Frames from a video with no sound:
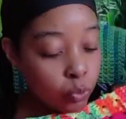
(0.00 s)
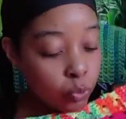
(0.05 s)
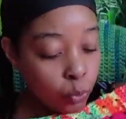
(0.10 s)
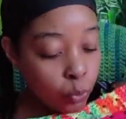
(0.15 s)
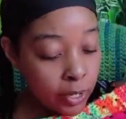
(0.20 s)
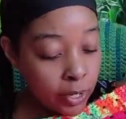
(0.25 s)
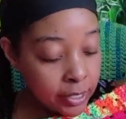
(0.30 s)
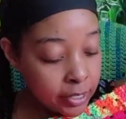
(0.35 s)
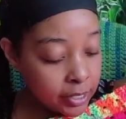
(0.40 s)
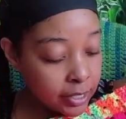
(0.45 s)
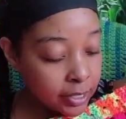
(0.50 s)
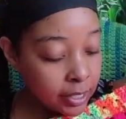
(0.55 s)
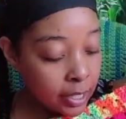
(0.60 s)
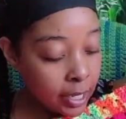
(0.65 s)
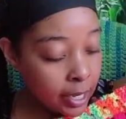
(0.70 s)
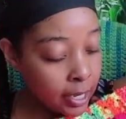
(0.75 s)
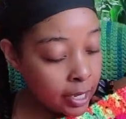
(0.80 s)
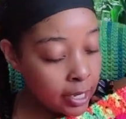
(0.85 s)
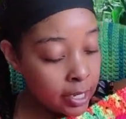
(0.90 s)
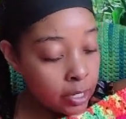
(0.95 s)
one
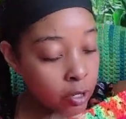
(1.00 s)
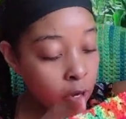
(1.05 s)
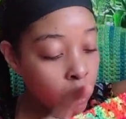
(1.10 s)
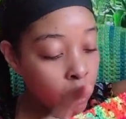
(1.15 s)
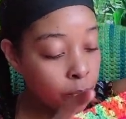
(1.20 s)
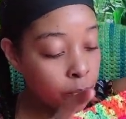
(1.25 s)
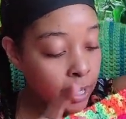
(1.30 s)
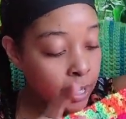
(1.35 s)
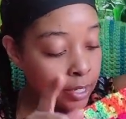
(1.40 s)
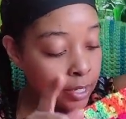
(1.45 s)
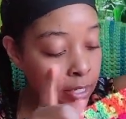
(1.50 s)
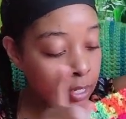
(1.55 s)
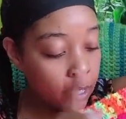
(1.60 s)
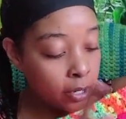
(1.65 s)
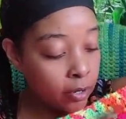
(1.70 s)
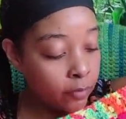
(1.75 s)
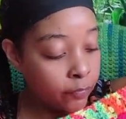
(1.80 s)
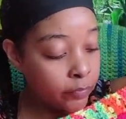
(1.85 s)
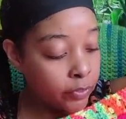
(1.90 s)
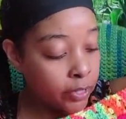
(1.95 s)
skein already
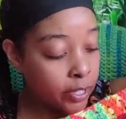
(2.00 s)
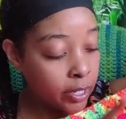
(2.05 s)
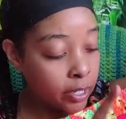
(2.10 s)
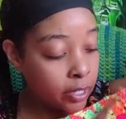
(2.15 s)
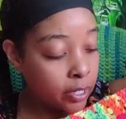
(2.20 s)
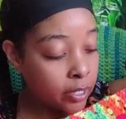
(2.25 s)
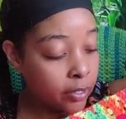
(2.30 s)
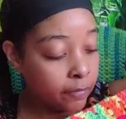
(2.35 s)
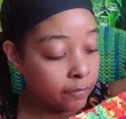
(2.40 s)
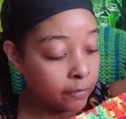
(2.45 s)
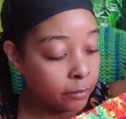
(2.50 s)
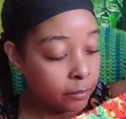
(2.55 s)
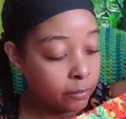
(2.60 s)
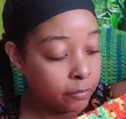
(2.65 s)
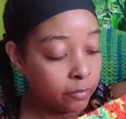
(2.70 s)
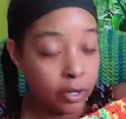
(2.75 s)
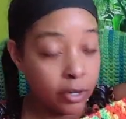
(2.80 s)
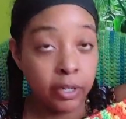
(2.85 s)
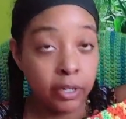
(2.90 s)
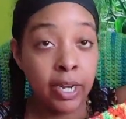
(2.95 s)
of the
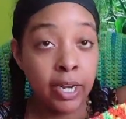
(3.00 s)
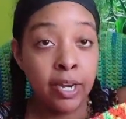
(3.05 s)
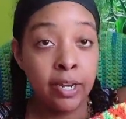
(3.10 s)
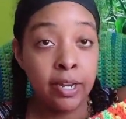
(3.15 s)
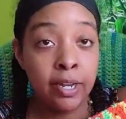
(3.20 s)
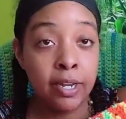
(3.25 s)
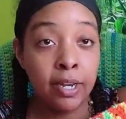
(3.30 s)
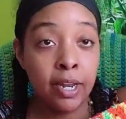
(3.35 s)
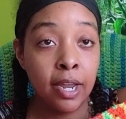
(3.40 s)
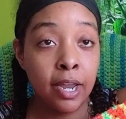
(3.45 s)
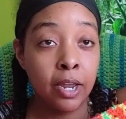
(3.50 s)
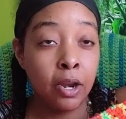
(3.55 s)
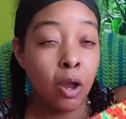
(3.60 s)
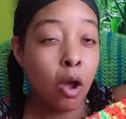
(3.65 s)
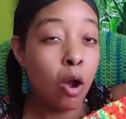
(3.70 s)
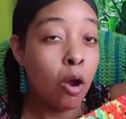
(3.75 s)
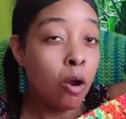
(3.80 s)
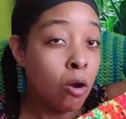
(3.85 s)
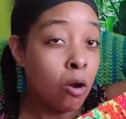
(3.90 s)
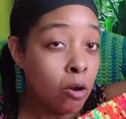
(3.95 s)
variegated and
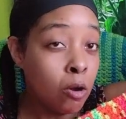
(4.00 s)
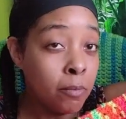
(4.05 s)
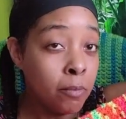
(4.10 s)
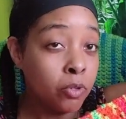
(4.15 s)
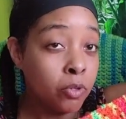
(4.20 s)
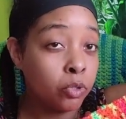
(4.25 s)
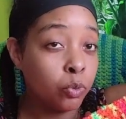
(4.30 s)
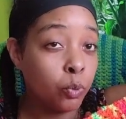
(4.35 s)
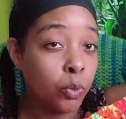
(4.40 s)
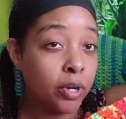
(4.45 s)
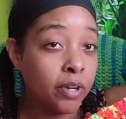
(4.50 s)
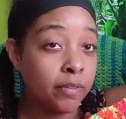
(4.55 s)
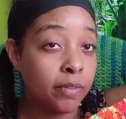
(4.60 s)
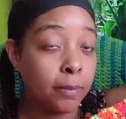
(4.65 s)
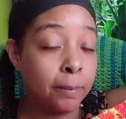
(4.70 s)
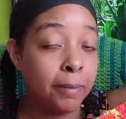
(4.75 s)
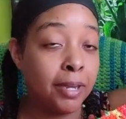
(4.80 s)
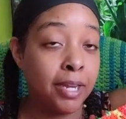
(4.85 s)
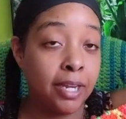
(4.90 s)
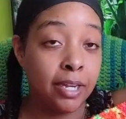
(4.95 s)
almost one of the
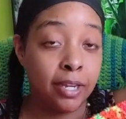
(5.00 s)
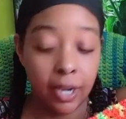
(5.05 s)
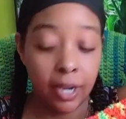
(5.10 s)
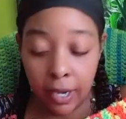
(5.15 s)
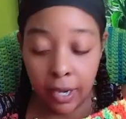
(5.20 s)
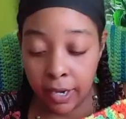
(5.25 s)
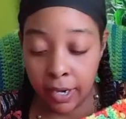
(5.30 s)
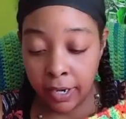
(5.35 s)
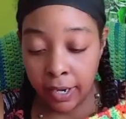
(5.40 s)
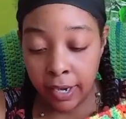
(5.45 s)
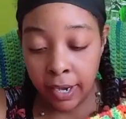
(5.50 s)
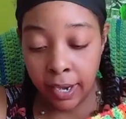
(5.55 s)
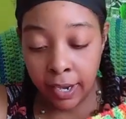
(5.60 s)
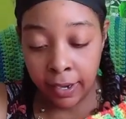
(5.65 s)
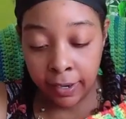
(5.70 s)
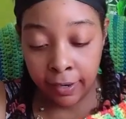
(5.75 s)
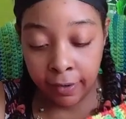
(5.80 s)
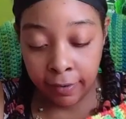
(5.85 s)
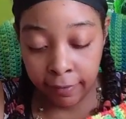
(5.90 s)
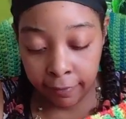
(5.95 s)
pink. And I
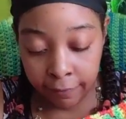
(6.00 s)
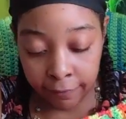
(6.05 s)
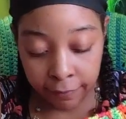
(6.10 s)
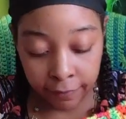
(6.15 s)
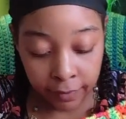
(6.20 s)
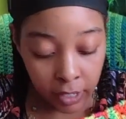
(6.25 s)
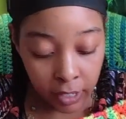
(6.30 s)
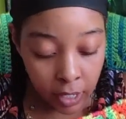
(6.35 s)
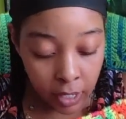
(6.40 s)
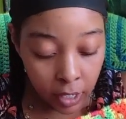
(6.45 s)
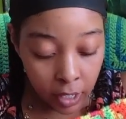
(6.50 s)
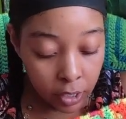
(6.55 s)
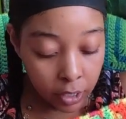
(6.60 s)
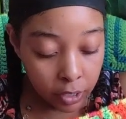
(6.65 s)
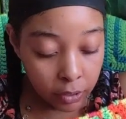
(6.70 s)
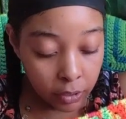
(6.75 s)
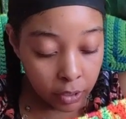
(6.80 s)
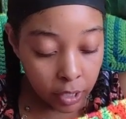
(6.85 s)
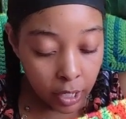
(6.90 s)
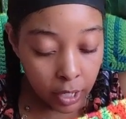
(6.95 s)
have,
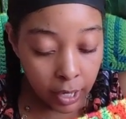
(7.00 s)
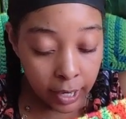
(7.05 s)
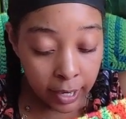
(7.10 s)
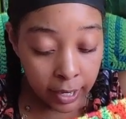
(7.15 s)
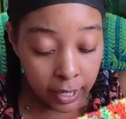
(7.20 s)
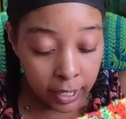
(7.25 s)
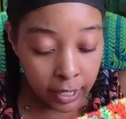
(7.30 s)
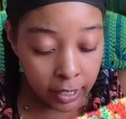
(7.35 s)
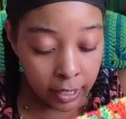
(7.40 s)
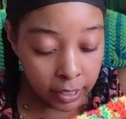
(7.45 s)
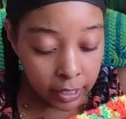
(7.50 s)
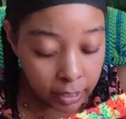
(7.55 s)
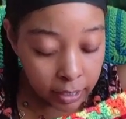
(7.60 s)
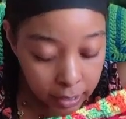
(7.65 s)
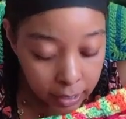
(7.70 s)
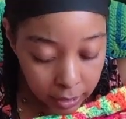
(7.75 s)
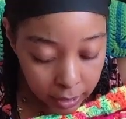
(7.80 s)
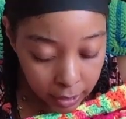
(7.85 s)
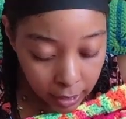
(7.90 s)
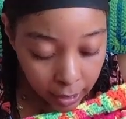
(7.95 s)
I
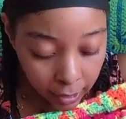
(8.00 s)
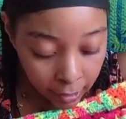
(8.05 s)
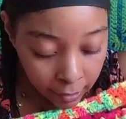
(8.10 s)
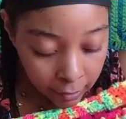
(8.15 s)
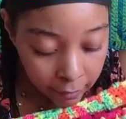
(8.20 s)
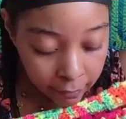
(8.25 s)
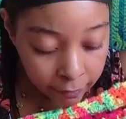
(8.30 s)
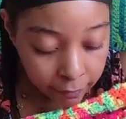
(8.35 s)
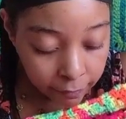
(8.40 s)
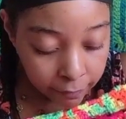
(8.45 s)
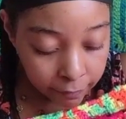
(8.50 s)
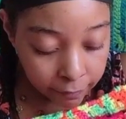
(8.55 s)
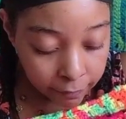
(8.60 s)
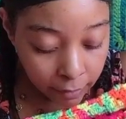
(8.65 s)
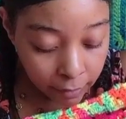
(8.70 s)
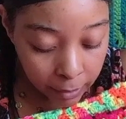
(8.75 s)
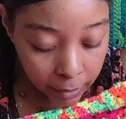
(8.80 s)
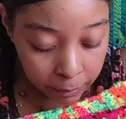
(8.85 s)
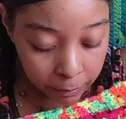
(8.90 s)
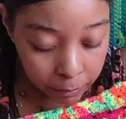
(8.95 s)
have,
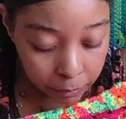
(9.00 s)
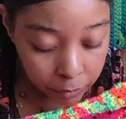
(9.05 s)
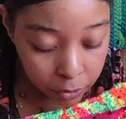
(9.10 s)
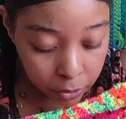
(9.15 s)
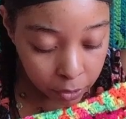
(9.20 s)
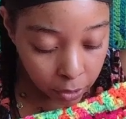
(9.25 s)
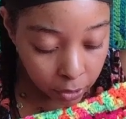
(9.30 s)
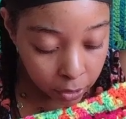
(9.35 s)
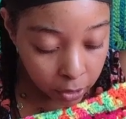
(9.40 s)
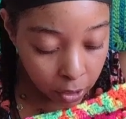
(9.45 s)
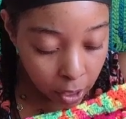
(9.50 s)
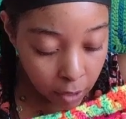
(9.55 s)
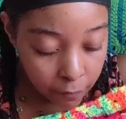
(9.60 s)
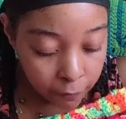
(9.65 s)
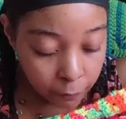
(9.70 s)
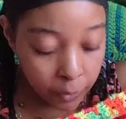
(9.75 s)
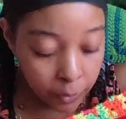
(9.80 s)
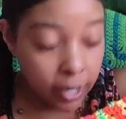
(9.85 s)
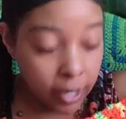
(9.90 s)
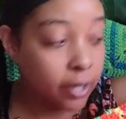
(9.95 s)
I started
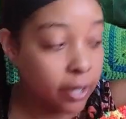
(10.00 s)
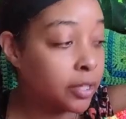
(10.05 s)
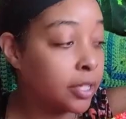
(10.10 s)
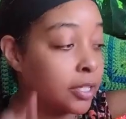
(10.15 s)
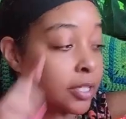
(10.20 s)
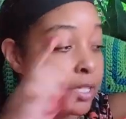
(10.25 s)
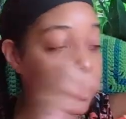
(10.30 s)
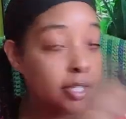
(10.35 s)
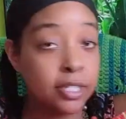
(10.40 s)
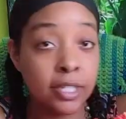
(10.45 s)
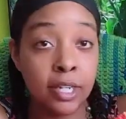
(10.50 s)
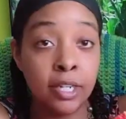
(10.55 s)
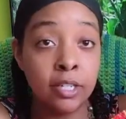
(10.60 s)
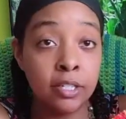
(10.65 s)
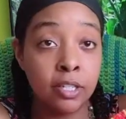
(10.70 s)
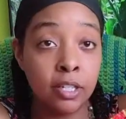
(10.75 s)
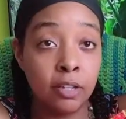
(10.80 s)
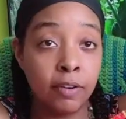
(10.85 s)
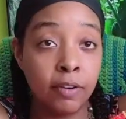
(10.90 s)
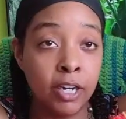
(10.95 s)
off with
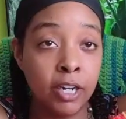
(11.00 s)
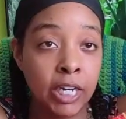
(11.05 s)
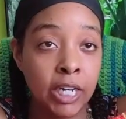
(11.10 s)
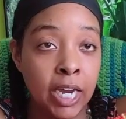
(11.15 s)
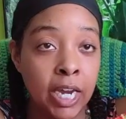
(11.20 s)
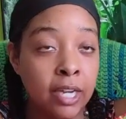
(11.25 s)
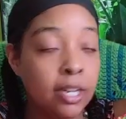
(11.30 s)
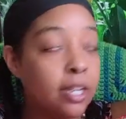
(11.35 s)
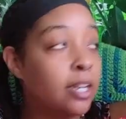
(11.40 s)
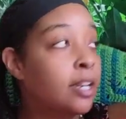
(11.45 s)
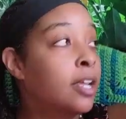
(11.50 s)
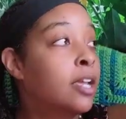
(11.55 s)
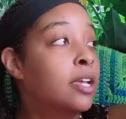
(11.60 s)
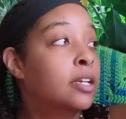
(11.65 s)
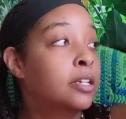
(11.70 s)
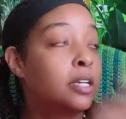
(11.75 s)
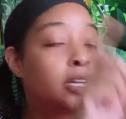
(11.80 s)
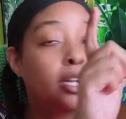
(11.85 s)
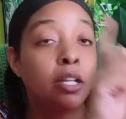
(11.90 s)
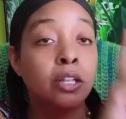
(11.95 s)
six of the variegated
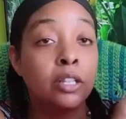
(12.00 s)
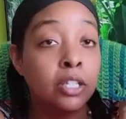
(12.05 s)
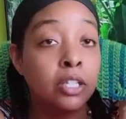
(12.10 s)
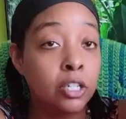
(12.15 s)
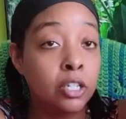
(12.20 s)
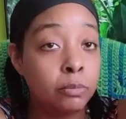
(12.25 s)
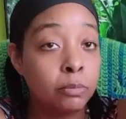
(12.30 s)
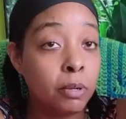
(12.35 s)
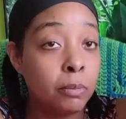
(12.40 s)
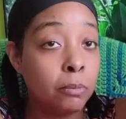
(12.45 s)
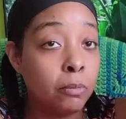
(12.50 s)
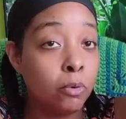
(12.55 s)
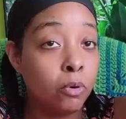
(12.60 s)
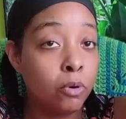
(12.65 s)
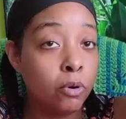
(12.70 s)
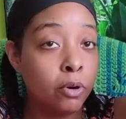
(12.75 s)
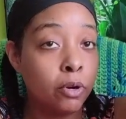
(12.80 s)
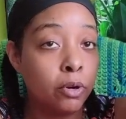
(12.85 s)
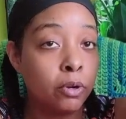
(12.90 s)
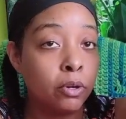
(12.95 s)
and a little bit
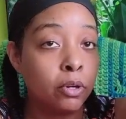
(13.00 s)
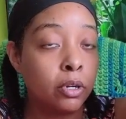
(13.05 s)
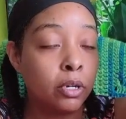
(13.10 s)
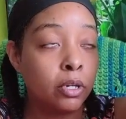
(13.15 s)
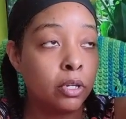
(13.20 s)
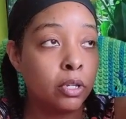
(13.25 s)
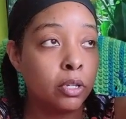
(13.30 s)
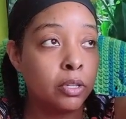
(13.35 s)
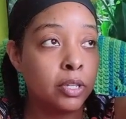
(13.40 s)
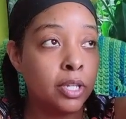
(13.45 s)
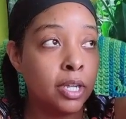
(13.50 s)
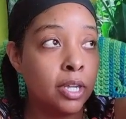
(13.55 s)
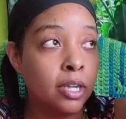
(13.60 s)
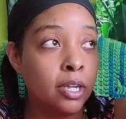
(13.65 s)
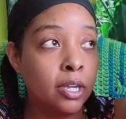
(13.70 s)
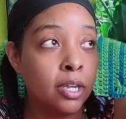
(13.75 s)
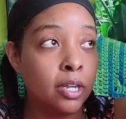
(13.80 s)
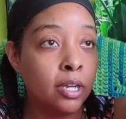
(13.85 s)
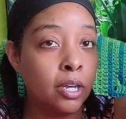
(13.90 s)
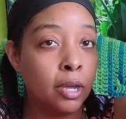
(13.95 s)
more
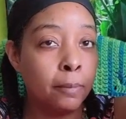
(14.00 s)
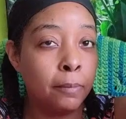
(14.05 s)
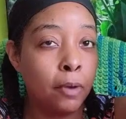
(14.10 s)
than